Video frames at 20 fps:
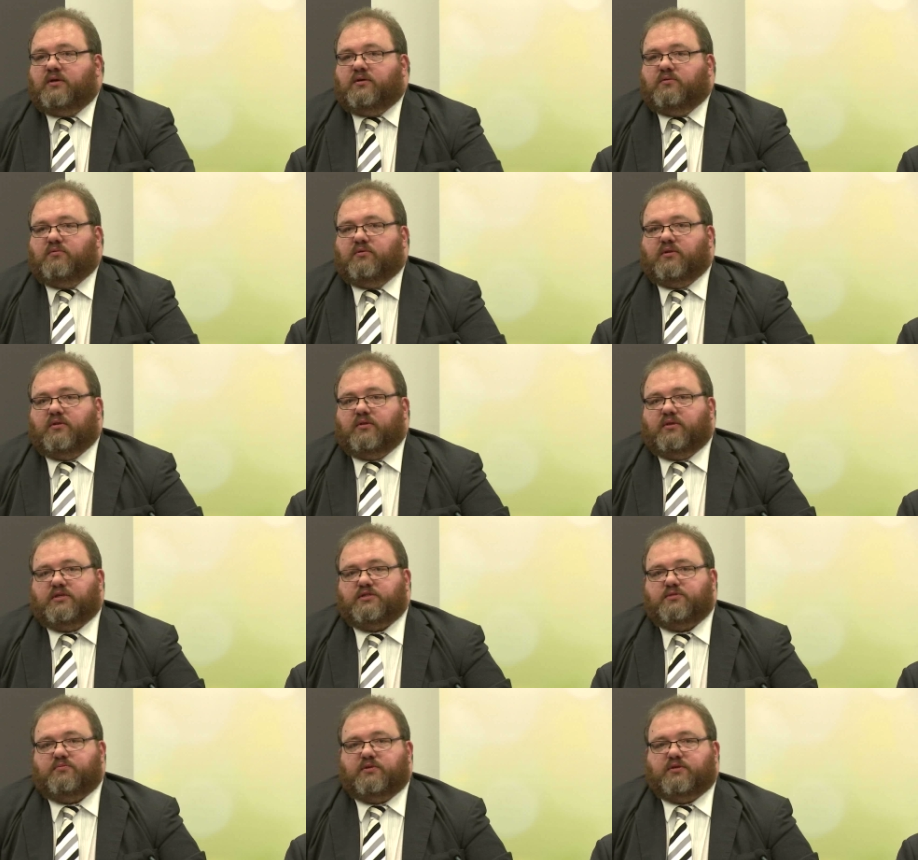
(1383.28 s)
Whether
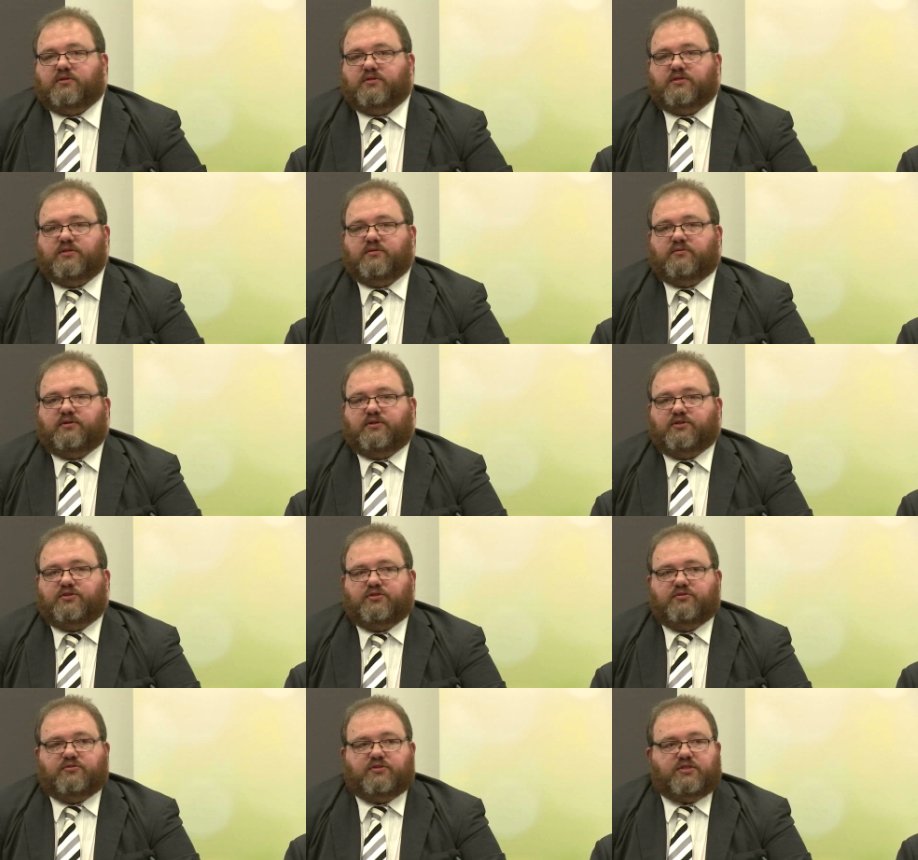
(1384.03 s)
that's because they're in a
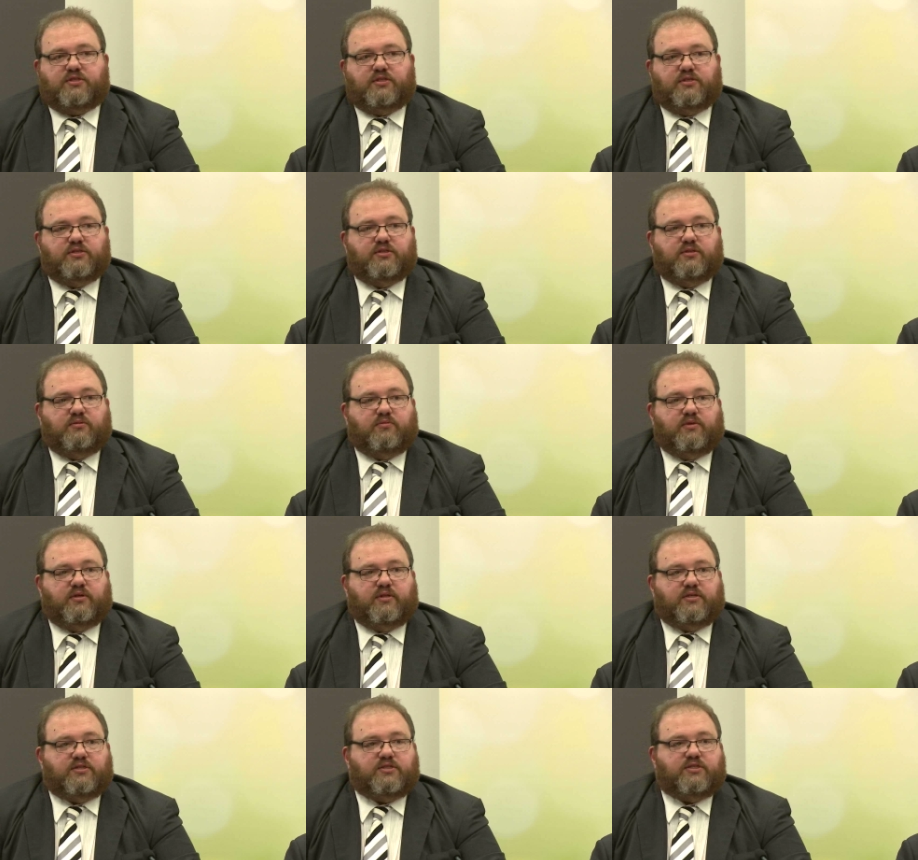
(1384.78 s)
jurisdiction
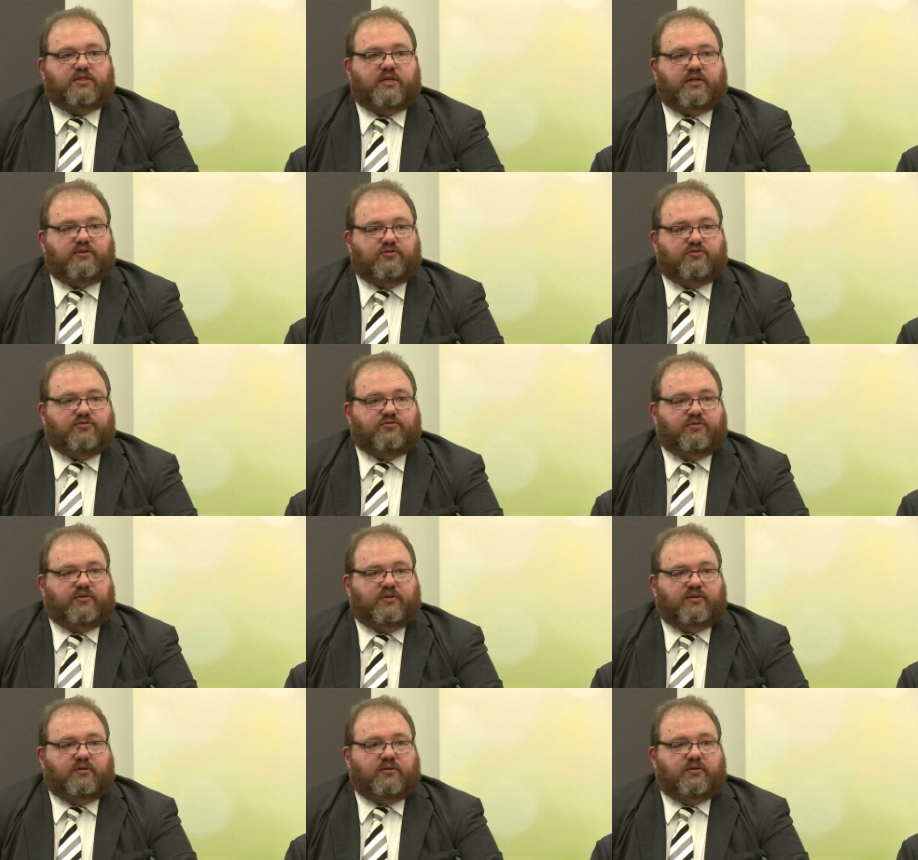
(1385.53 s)
where there's
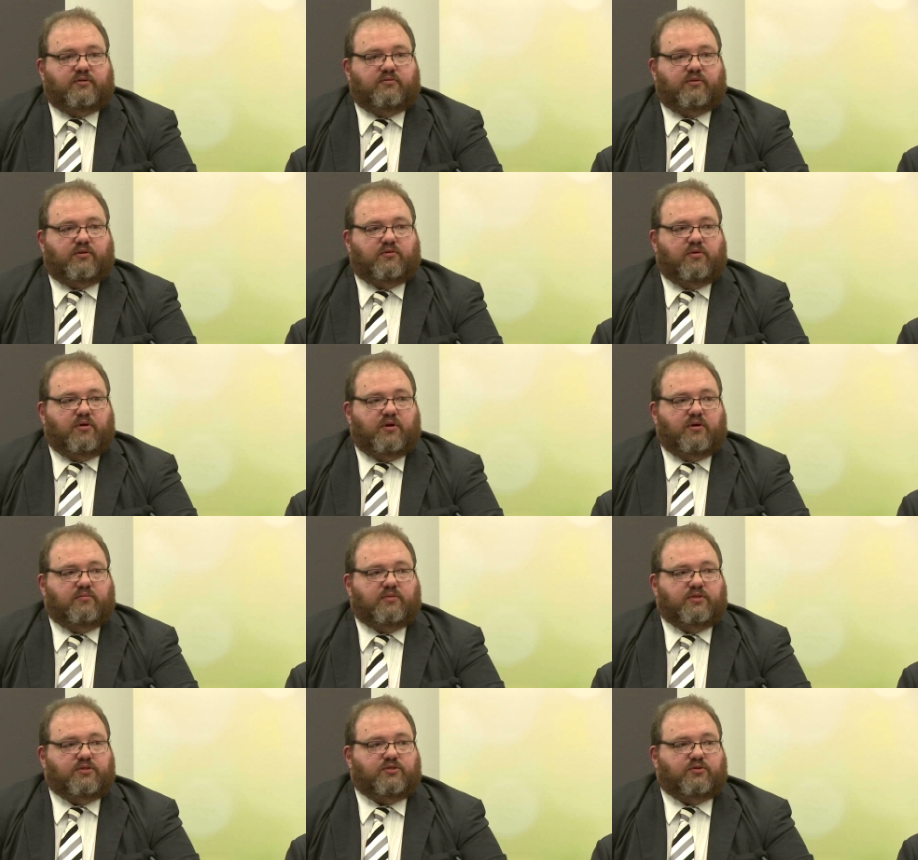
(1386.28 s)
statutory
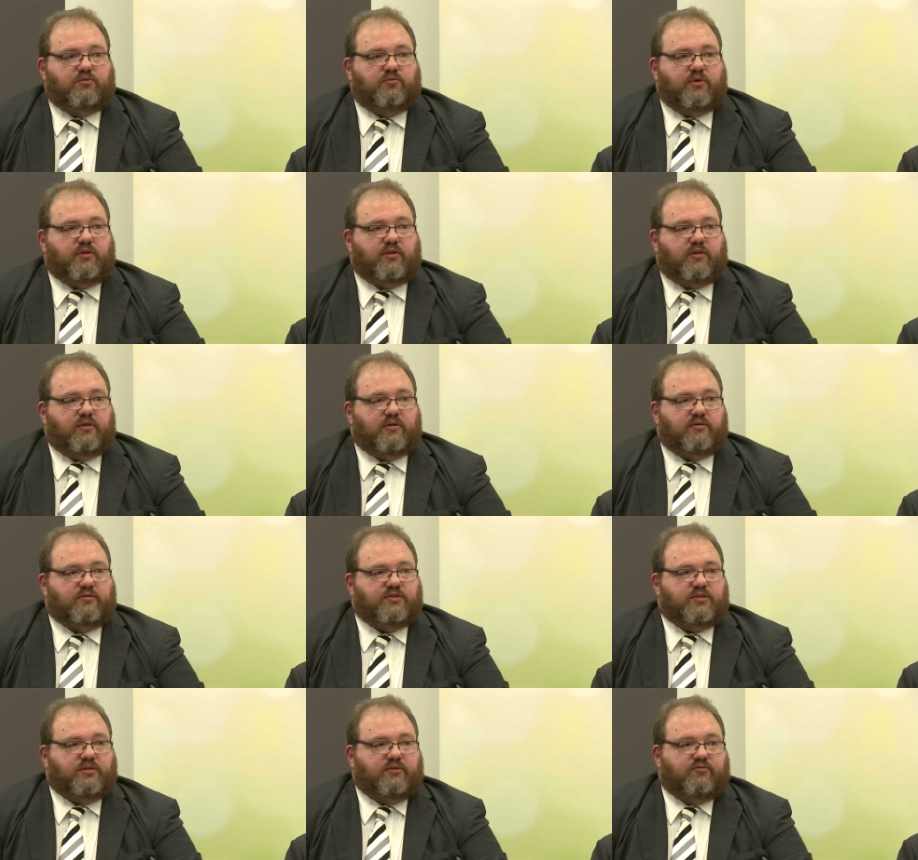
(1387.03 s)
requirements or whether
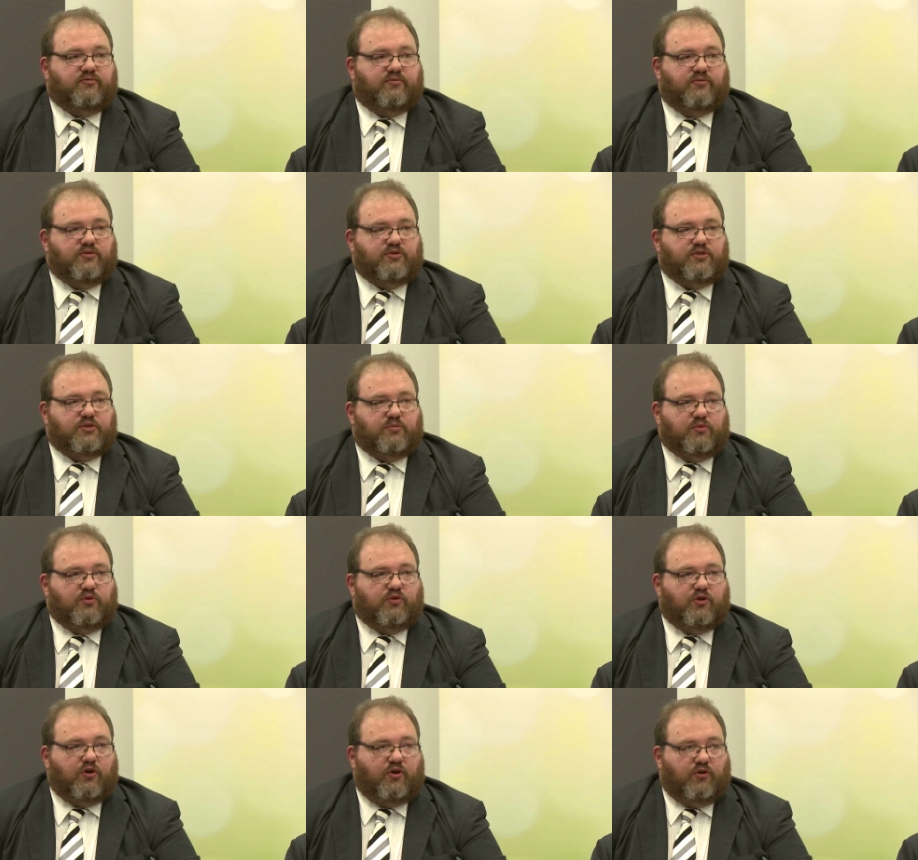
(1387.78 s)
there is an
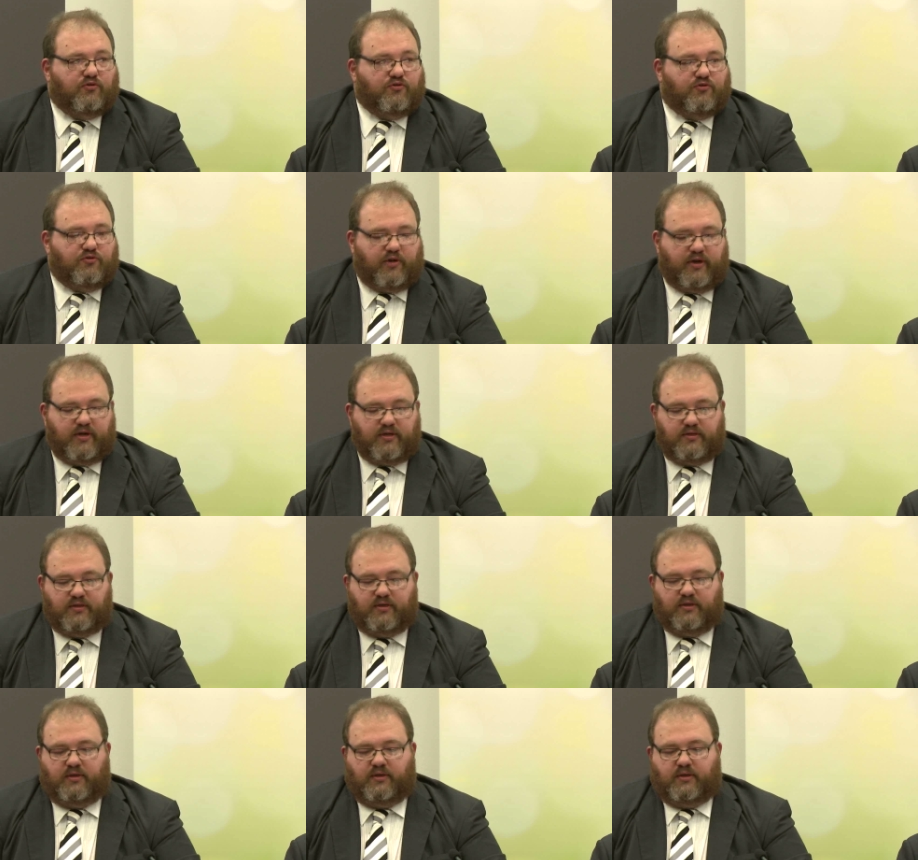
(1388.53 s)
enforceable contract,